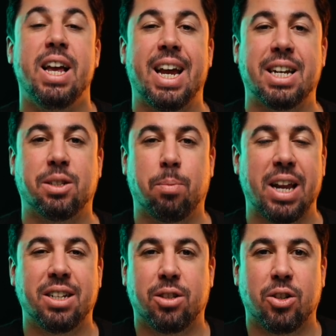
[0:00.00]
in
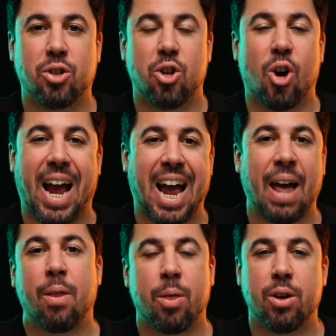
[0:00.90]
Spanish there is no
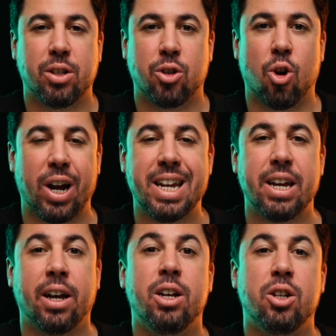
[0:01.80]
and, there is no y.